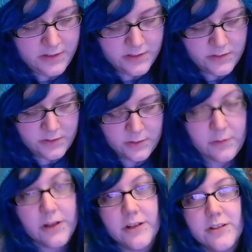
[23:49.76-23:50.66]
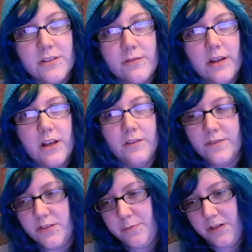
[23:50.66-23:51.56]
So the water just ran off
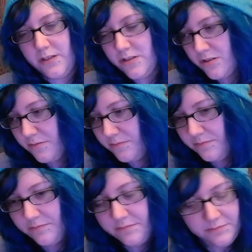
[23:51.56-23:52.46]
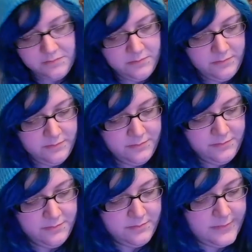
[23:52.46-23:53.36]
the sponge.
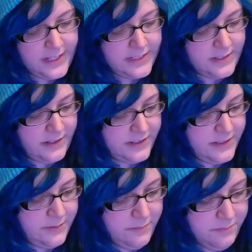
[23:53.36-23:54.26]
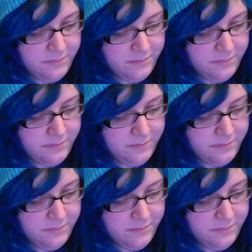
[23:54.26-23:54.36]
That's awesome.